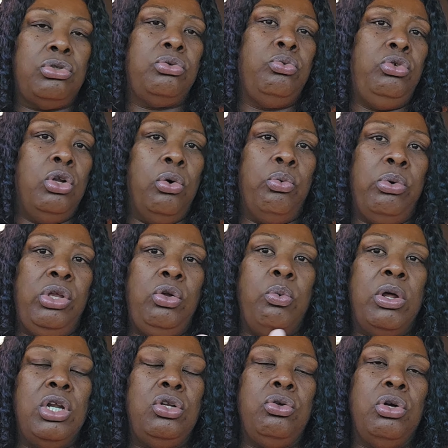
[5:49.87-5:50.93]
you know, when you
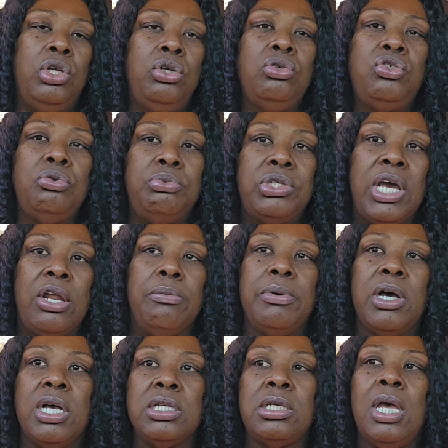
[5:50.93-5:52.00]
want to do a YouTube channel,
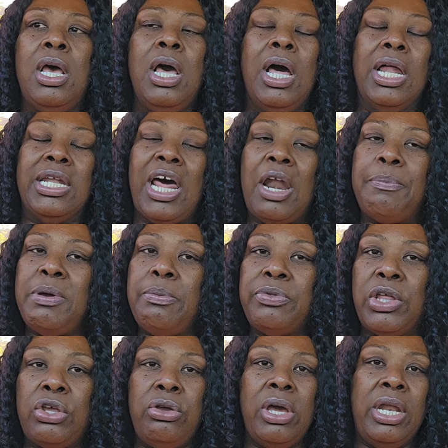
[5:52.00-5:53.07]
because a lot of people
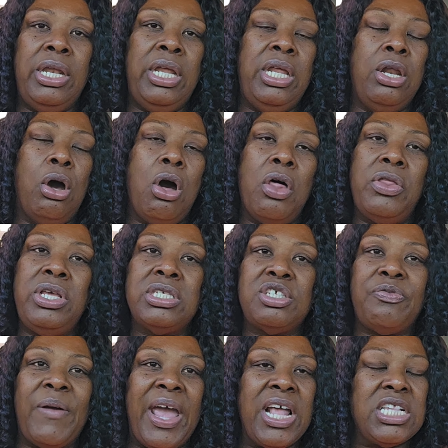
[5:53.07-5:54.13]
think you're going to need all these
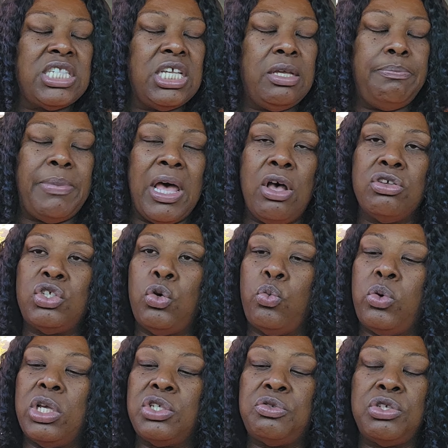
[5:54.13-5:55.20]
fancy bells
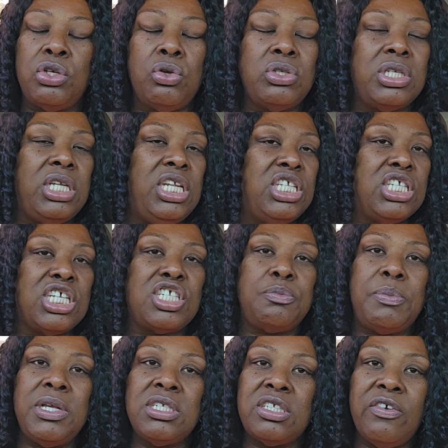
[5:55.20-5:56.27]
and whistles and these
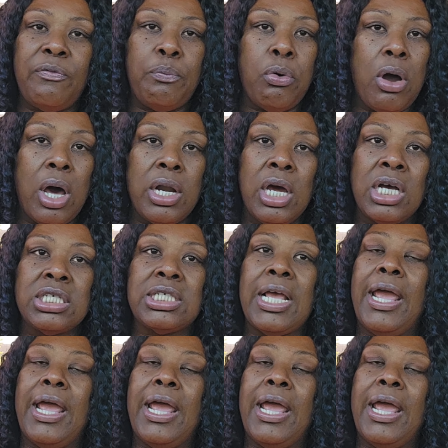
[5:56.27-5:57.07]
expensive products,